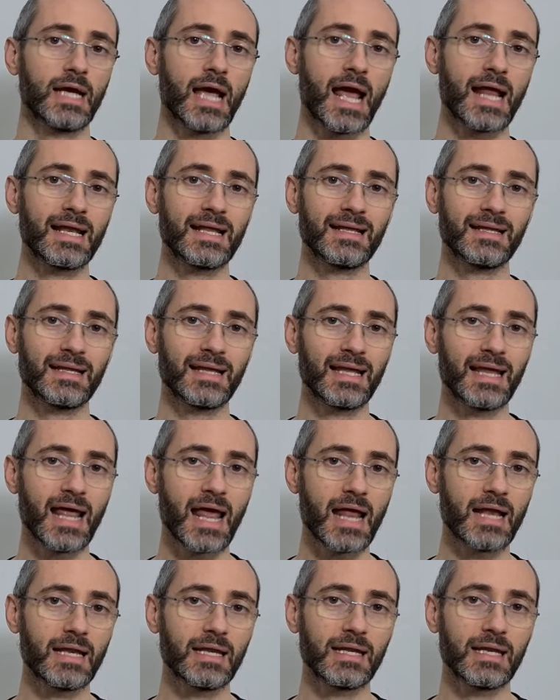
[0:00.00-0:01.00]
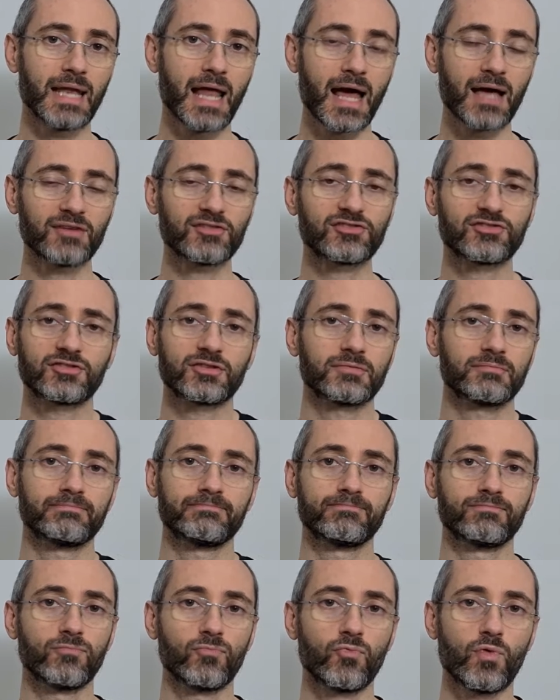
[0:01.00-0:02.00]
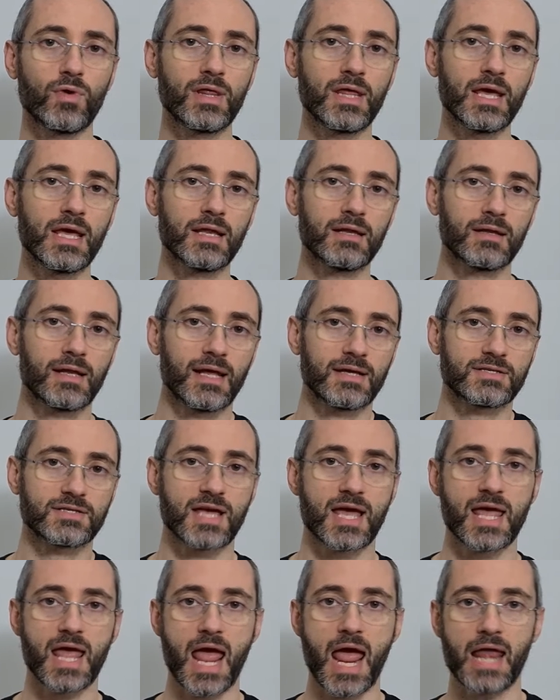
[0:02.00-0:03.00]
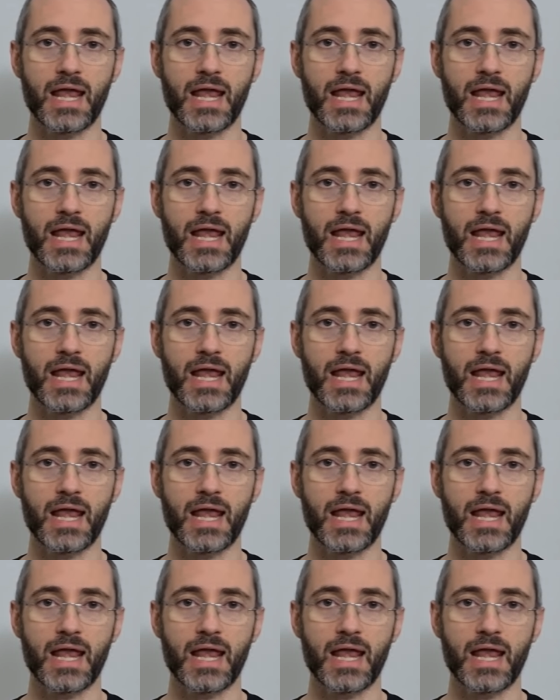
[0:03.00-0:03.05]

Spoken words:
and it lasts within, let's say,